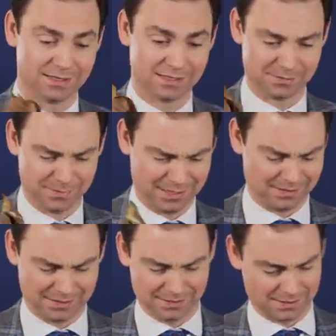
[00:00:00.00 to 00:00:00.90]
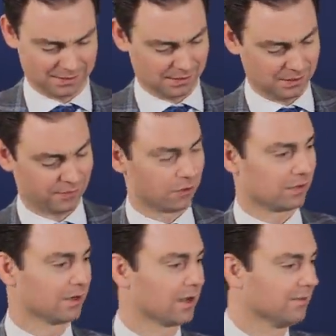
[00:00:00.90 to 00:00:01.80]
into this immediately. I love
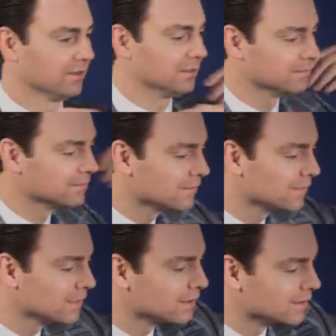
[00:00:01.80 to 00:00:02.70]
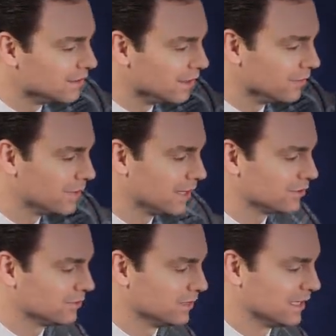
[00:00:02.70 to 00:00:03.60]
Kona coffee. What
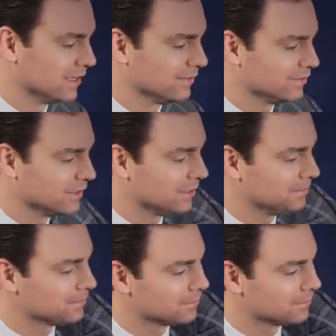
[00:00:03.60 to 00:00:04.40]
else do we have? Oh.